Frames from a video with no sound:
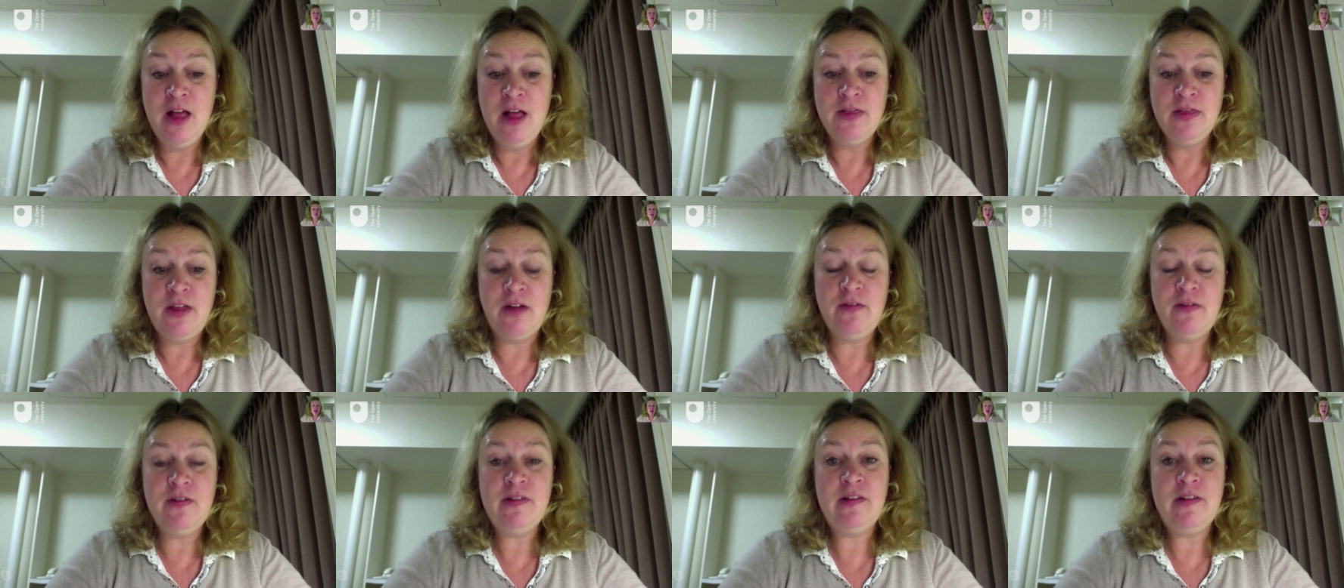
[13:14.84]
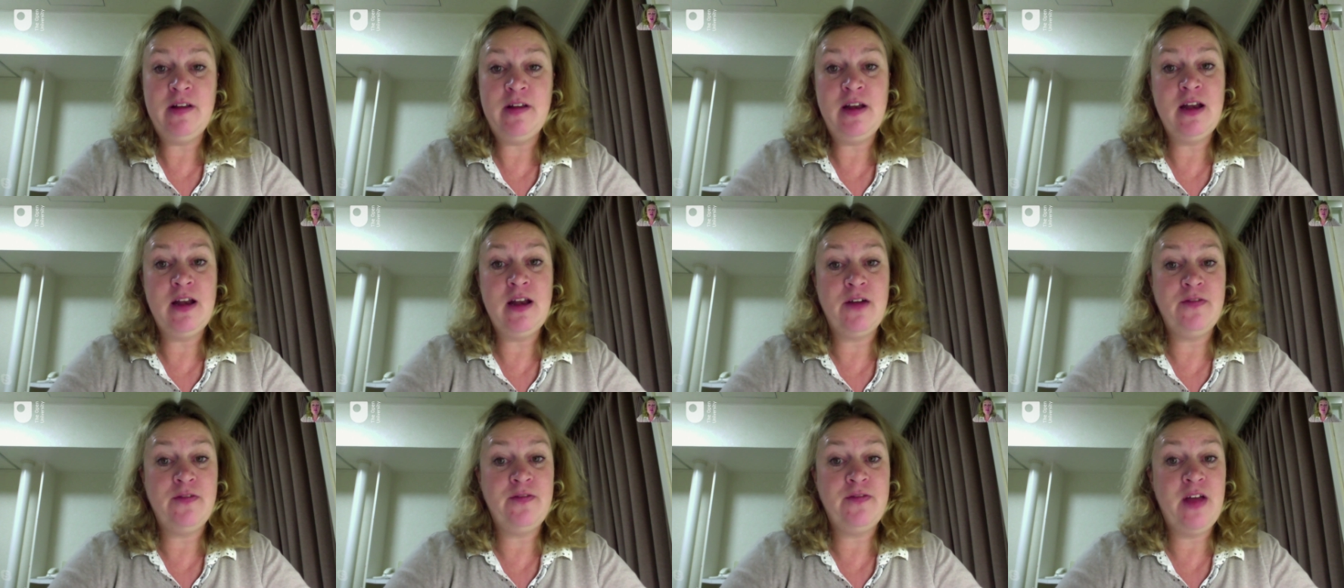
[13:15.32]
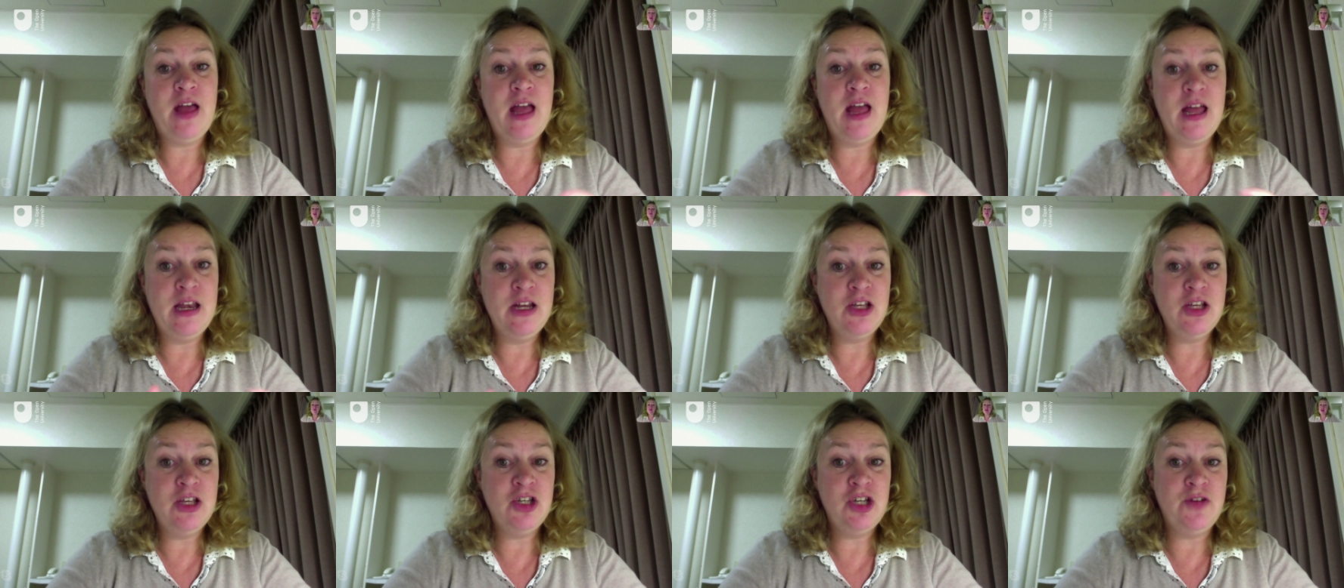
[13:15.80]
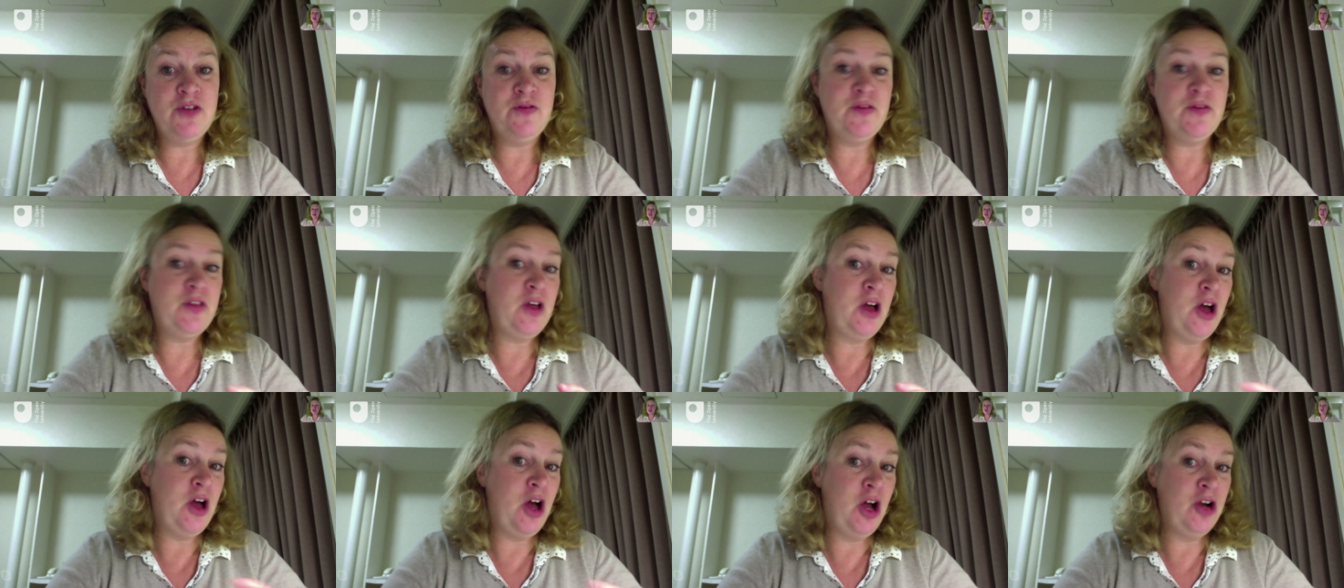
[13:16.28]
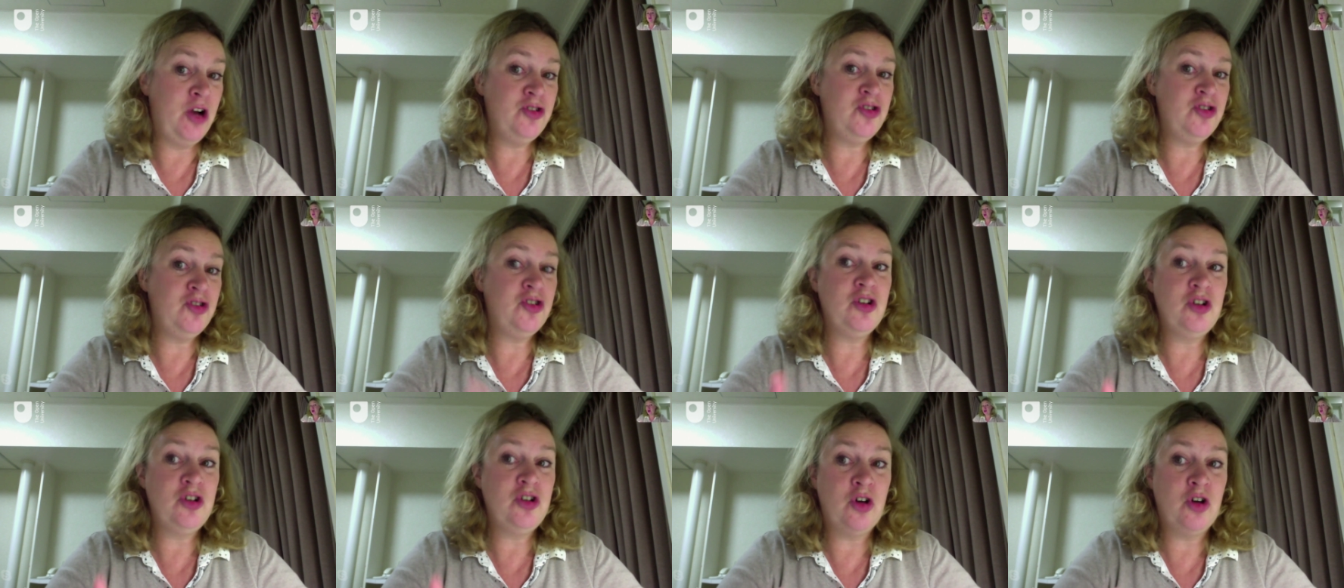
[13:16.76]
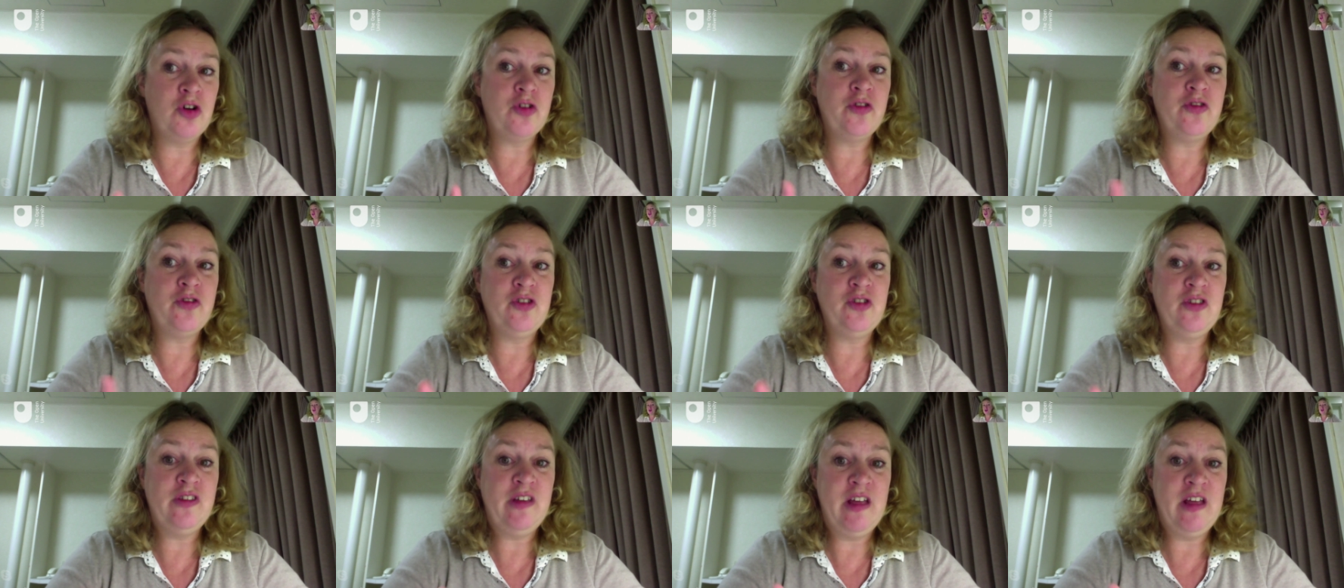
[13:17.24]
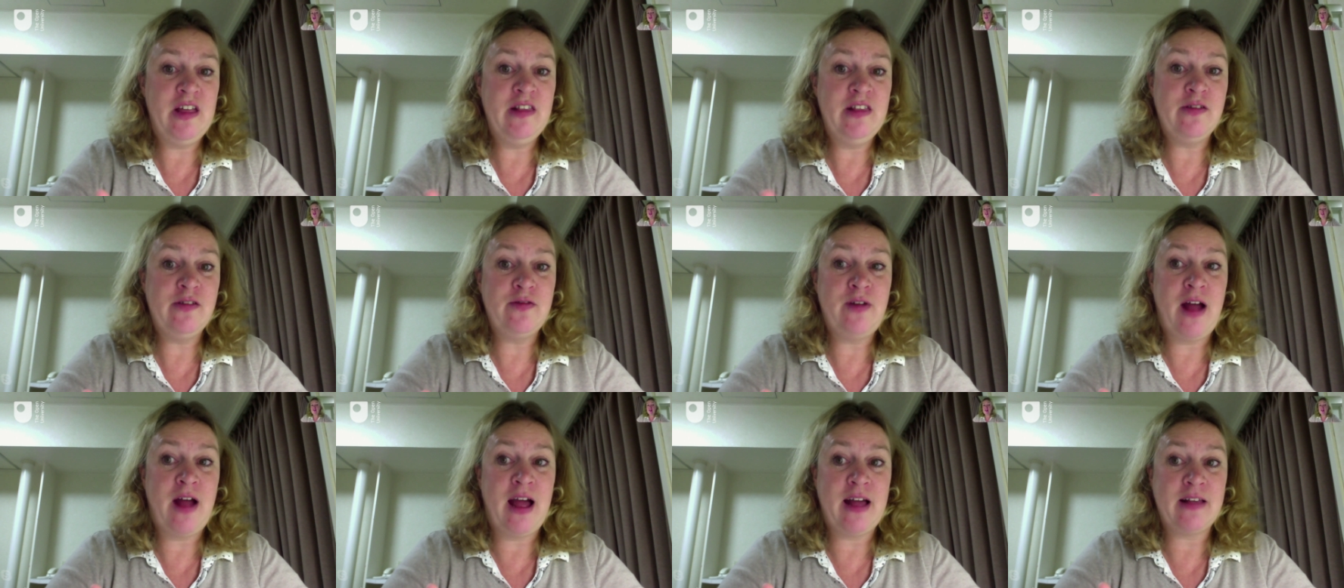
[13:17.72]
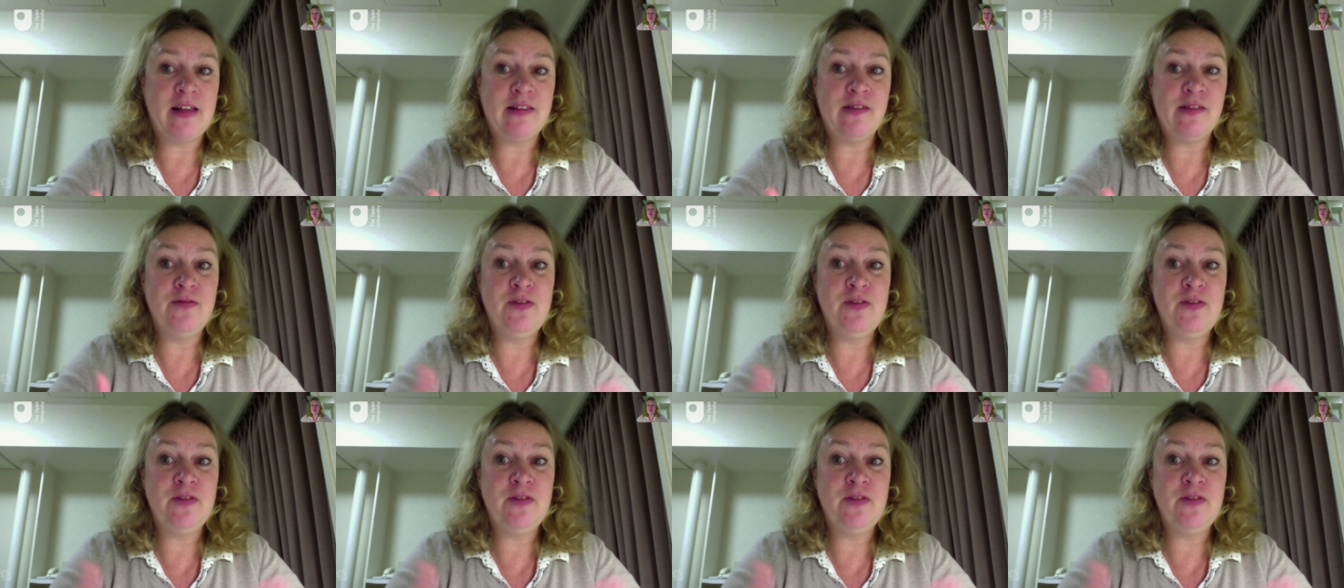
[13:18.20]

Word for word: there isn't enough energy for the hydrogen and oxygen to interact